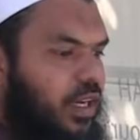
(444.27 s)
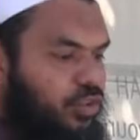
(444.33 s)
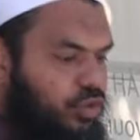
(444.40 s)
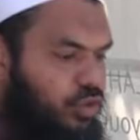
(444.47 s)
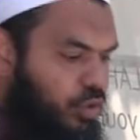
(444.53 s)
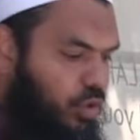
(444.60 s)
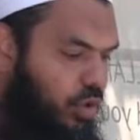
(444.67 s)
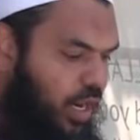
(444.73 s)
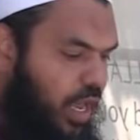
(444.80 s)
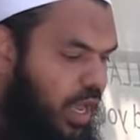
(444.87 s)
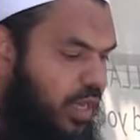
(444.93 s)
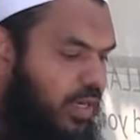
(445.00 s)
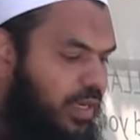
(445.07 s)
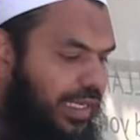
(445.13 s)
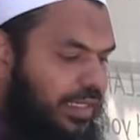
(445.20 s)
So the
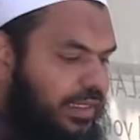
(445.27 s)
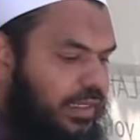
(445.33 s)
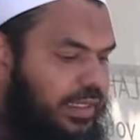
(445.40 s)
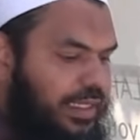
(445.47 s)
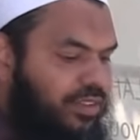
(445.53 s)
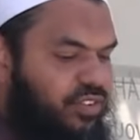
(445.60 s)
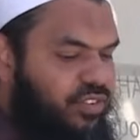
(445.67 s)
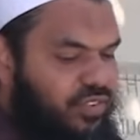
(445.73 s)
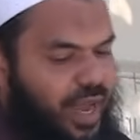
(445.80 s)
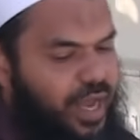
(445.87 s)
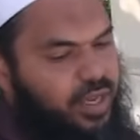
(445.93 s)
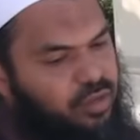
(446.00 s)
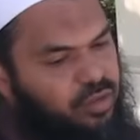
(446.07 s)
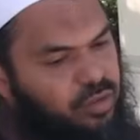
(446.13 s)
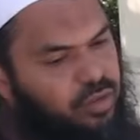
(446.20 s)
Quran is the
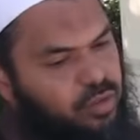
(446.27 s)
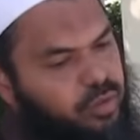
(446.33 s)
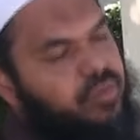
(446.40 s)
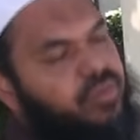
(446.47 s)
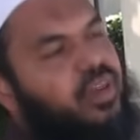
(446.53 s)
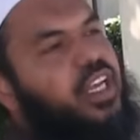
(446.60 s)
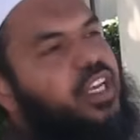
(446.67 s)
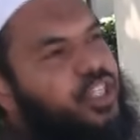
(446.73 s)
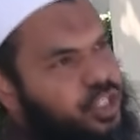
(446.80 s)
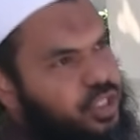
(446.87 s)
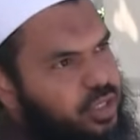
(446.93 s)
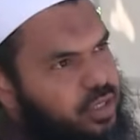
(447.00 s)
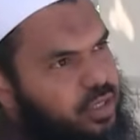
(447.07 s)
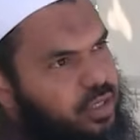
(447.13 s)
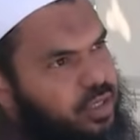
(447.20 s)
final revelation.
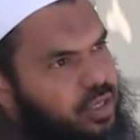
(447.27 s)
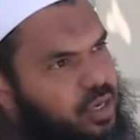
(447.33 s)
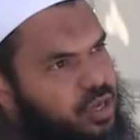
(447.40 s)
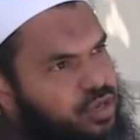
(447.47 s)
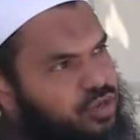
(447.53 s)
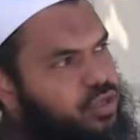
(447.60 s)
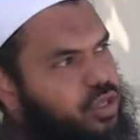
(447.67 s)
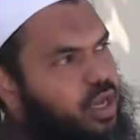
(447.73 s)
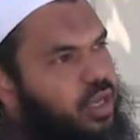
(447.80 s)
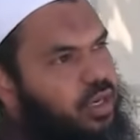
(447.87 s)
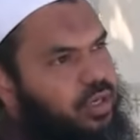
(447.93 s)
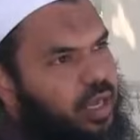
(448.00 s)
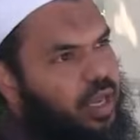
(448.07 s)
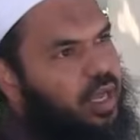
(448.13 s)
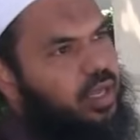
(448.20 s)
So the
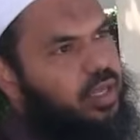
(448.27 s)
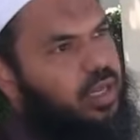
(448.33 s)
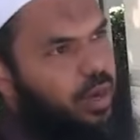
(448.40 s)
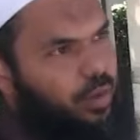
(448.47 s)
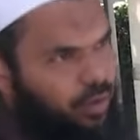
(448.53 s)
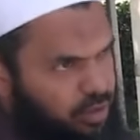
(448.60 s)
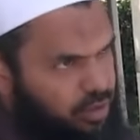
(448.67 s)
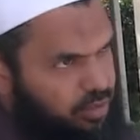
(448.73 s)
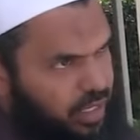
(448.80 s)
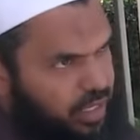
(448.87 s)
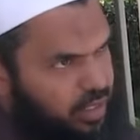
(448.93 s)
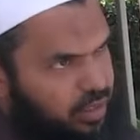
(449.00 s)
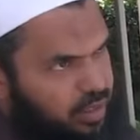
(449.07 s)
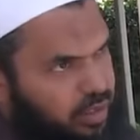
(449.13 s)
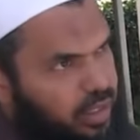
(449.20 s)
Allah, our
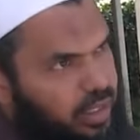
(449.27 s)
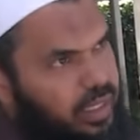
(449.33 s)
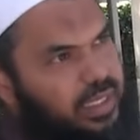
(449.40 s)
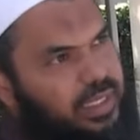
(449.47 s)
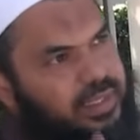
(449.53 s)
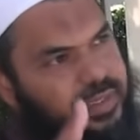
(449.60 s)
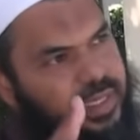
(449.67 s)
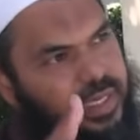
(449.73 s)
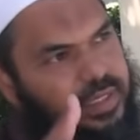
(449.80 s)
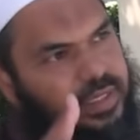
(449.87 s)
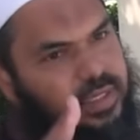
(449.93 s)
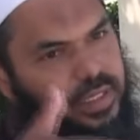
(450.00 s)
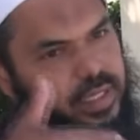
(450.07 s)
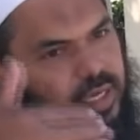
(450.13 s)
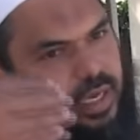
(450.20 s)
Creator, He
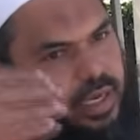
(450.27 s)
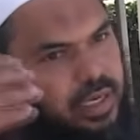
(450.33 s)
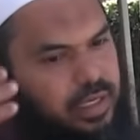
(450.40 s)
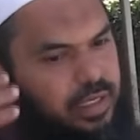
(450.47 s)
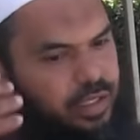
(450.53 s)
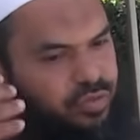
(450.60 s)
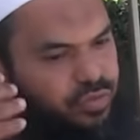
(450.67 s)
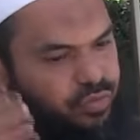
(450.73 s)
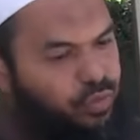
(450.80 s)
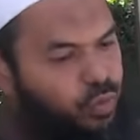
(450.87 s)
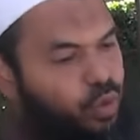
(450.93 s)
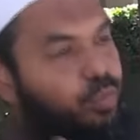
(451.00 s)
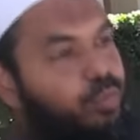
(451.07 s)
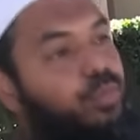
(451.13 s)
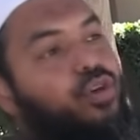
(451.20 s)
sent
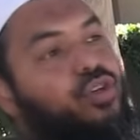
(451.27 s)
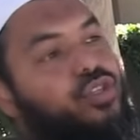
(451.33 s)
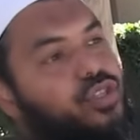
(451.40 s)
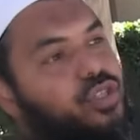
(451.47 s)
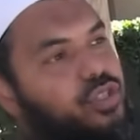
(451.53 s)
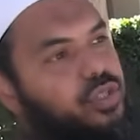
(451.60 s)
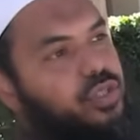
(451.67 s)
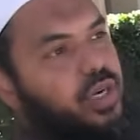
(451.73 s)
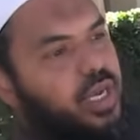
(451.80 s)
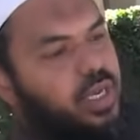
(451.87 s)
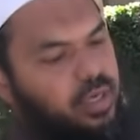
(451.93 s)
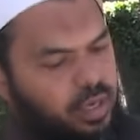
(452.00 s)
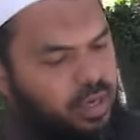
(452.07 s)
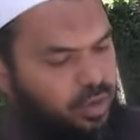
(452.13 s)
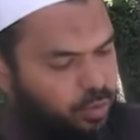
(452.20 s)
4 books, right?
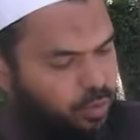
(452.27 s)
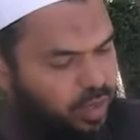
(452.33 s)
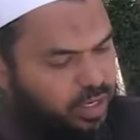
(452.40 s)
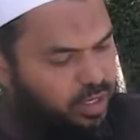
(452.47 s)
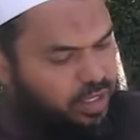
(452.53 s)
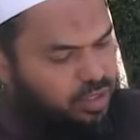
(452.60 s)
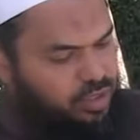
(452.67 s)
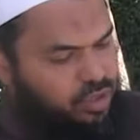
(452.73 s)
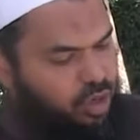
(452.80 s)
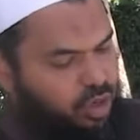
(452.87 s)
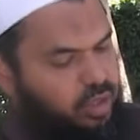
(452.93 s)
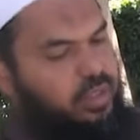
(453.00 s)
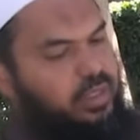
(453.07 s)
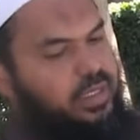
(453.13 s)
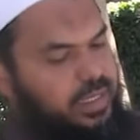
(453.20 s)
One is
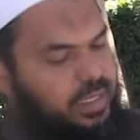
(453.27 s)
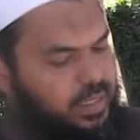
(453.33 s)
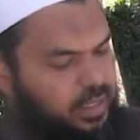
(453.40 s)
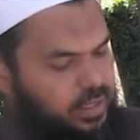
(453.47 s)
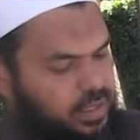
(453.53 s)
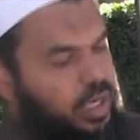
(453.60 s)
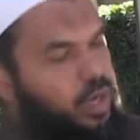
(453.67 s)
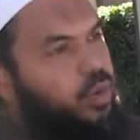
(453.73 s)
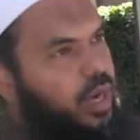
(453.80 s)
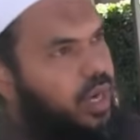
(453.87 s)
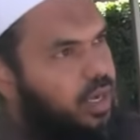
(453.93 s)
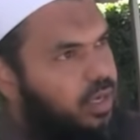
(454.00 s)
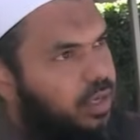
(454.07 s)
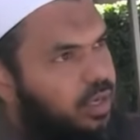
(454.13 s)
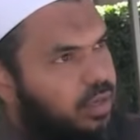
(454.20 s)
called the Torah,
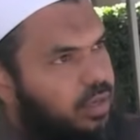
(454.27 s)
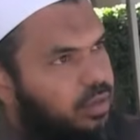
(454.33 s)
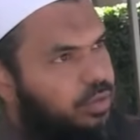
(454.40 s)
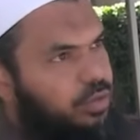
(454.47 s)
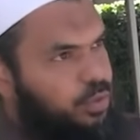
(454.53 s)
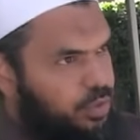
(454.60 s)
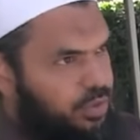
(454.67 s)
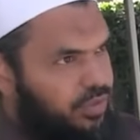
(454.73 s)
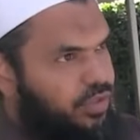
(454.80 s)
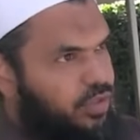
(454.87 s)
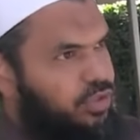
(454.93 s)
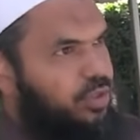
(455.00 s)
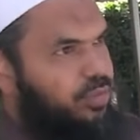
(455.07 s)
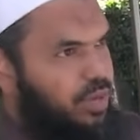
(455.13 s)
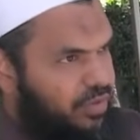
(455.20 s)
which was
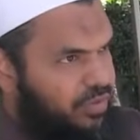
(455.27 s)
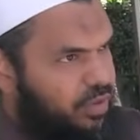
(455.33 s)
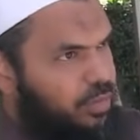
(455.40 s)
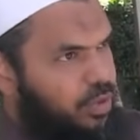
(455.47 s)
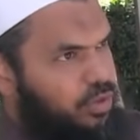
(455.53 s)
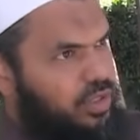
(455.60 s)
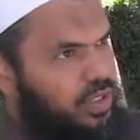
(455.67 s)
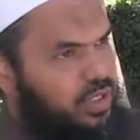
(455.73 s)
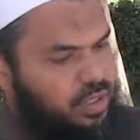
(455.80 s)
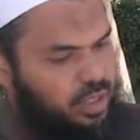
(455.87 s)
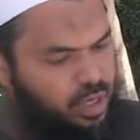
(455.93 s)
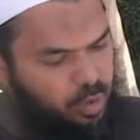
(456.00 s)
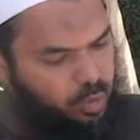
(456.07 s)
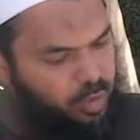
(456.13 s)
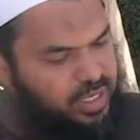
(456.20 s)
revealed to the Prophet Moses.
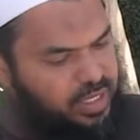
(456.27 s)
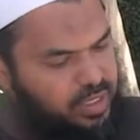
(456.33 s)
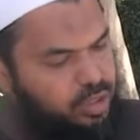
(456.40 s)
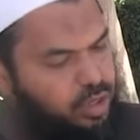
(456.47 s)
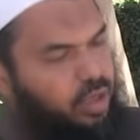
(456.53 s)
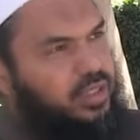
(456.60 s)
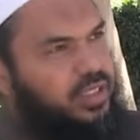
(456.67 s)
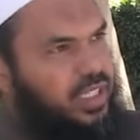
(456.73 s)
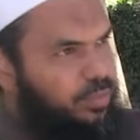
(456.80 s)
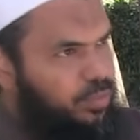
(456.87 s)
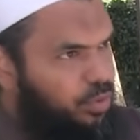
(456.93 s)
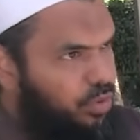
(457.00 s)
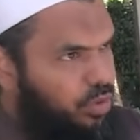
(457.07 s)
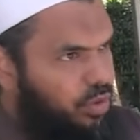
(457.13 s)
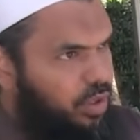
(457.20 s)
One is called
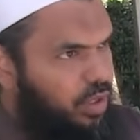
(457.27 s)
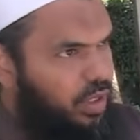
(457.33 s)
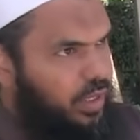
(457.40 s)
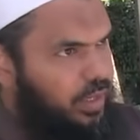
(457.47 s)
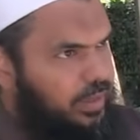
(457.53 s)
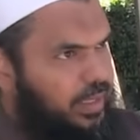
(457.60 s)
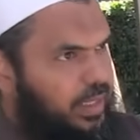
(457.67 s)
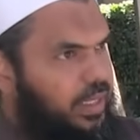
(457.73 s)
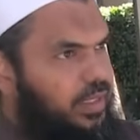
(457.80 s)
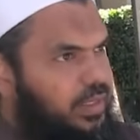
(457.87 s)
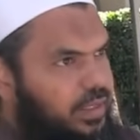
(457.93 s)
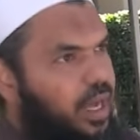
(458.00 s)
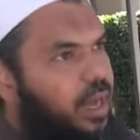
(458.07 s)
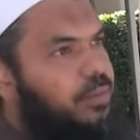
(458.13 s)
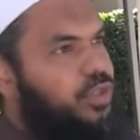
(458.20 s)
Zabur, the
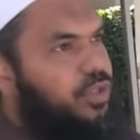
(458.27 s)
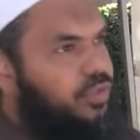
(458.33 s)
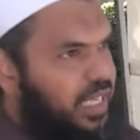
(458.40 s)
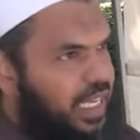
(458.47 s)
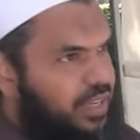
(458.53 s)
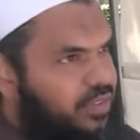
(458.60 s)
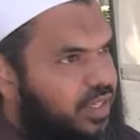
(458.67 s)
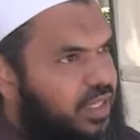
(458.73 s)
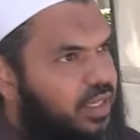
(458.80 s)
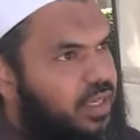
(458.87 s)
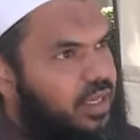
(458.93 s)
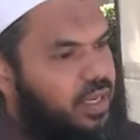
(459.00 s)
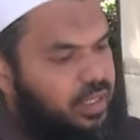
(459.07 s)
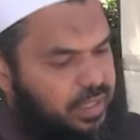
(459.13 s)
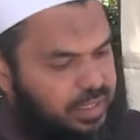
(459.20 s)
Psalms of David.
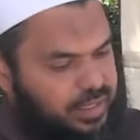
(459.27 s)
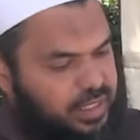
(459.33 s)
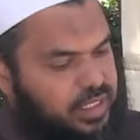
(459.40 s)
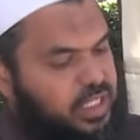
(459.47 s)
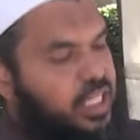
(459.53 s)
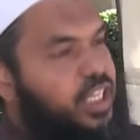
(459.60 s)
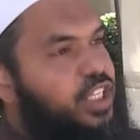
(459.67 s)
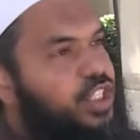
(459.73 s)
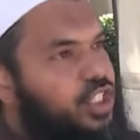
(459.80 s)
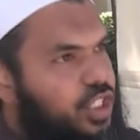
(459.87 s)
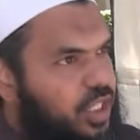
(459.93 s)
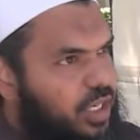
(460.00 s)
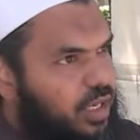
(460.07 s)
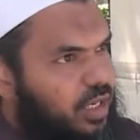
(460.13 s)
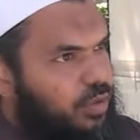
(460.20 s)
Then there is the
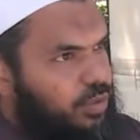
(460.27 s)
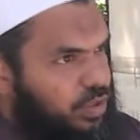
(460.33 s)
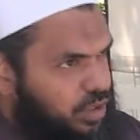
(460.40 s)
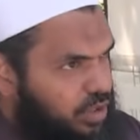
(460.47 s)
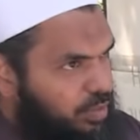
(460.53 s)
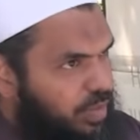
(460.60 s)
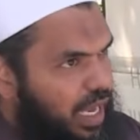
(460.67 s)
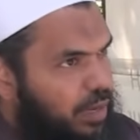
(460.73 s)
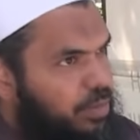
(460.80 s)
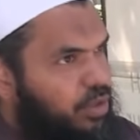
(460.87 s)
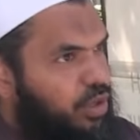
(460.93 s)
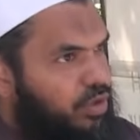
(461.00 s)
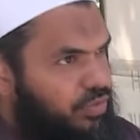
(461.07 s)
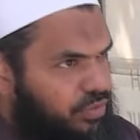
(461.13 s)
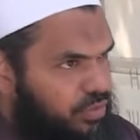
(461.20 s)
Injil, which is the
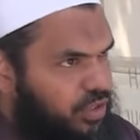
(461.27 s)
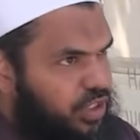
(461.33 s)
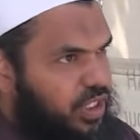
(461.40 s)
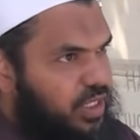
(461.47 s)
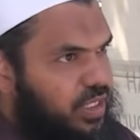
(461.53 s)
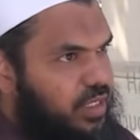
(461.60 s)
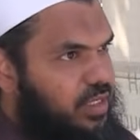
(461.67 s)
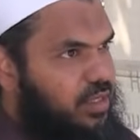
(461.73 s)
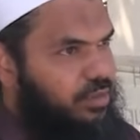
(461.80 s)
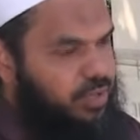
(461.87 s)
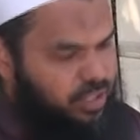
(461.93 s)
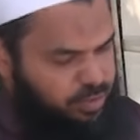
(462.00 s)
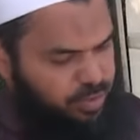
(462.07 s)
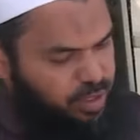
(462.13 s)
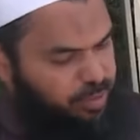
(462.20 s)
Bible of Jesus,
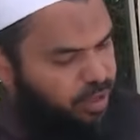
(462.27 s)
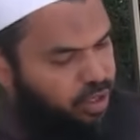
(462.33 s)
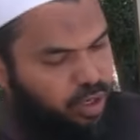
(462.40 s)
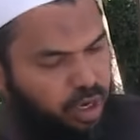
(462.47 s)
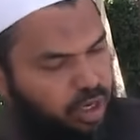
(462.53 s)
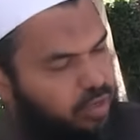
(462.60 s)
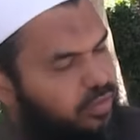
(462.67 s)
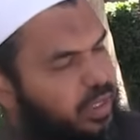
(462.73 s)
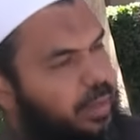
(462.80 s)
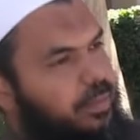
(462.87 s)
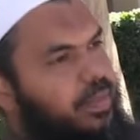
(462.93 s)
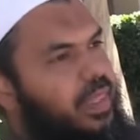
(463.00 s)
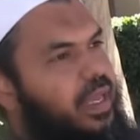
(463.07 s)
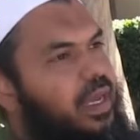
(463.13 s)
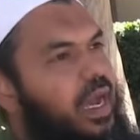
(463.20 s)
peace be upon all of them.
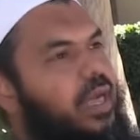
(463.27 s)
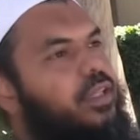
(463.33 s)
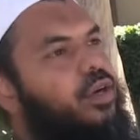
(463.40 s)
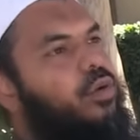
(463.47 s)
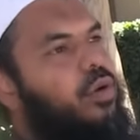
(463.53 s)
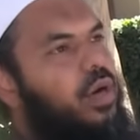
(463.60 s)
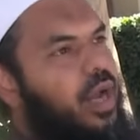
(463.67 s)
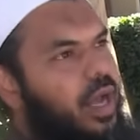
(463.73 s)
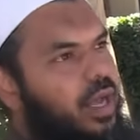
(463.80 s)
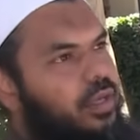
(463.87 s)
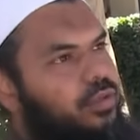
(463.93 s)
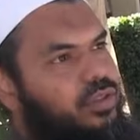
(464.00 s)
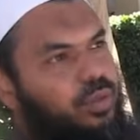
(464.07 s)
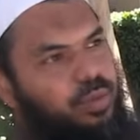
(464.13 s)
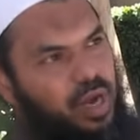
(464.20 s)
And the Quran
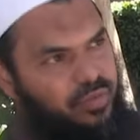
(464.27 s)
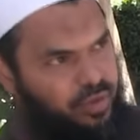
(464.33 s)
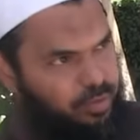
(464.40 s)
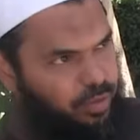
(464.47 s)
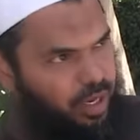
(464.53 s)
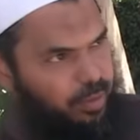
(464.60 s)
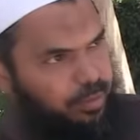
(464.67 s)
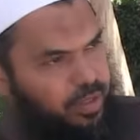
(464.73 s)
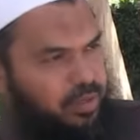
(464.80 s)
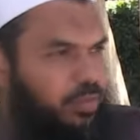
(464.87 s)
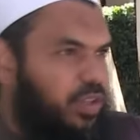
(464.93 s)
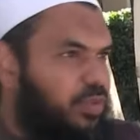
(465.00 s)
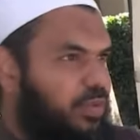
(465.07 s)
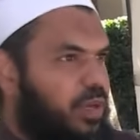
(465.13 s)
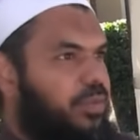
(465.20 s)
to the Prophet Muhammad,
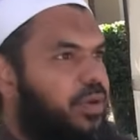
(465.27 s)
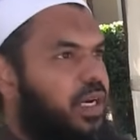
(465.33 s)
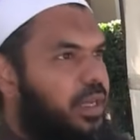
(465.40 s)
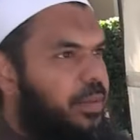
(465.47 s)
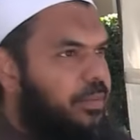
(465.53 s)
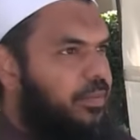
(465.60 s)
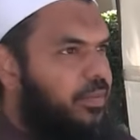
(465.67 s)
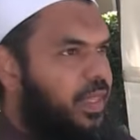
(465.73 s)
peace be upon him.